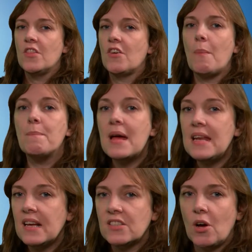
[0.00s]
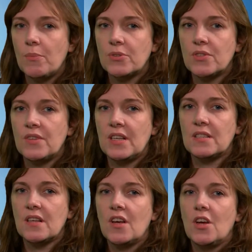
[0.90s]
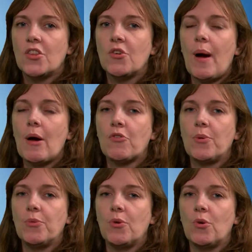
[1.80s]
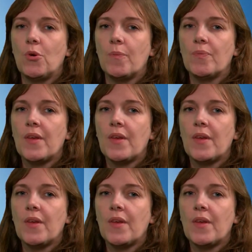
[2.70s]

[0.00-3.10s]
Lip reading: There are many examples of this throughout criminal law,